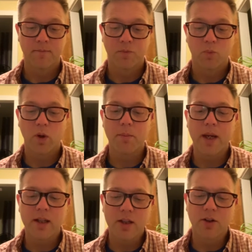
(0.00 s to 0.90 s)
We
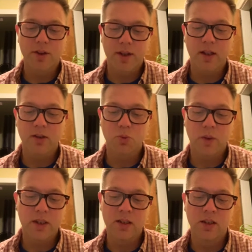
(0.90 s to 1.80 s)
may hear things
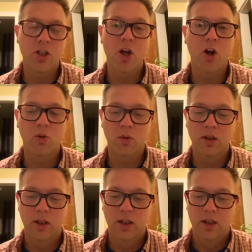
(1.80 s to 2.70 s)
we didn't know,
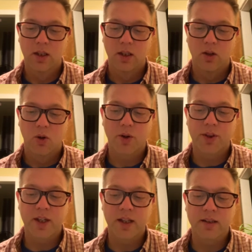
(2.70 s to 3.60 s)
or
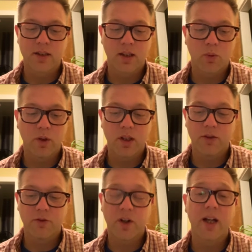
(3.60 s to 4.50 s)
things that we
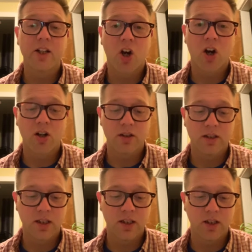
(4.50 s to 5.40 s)
find hard
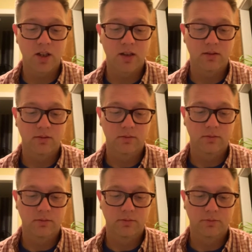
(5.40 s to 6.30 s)
to hear.
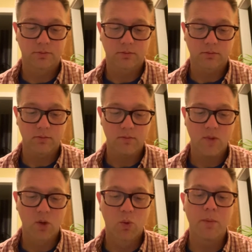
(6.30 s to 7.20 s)

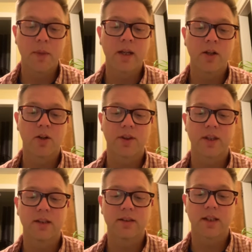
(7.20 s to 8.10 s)
We may hear
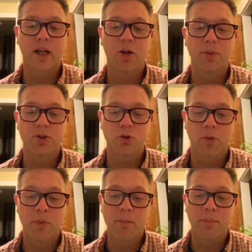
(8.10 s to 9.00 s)
things that help us
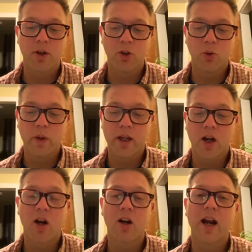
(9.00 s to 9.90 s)
remember who we
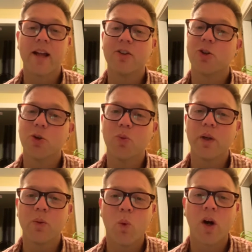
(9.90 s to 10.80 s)
are and who
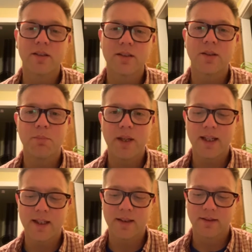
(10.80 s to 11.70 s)
we want to be.